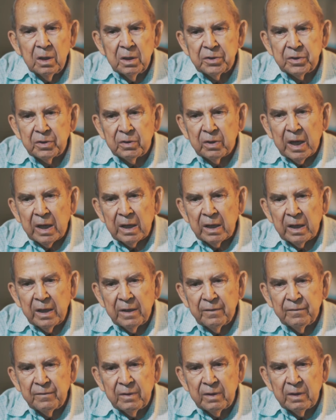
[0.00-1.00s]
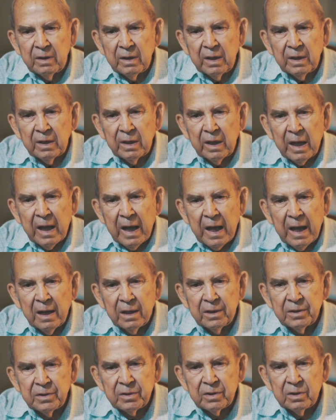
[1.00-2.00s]
So I lived in a
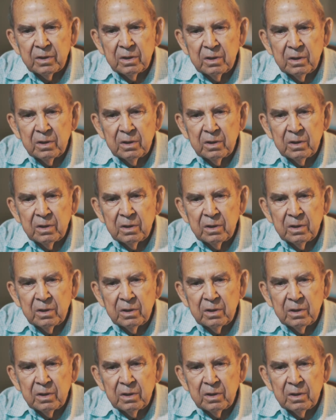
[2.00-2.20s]
house,